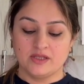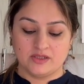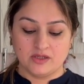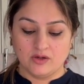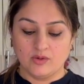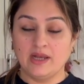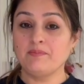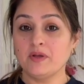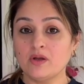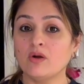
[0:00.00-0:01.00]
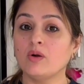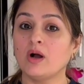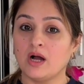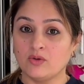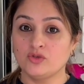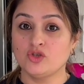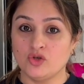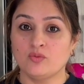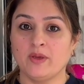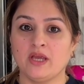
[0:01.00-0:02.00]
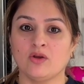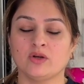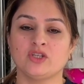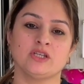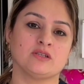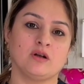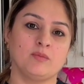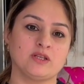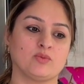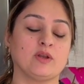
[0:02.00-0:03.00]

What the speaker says: So let me know how do you make your cheese omelets?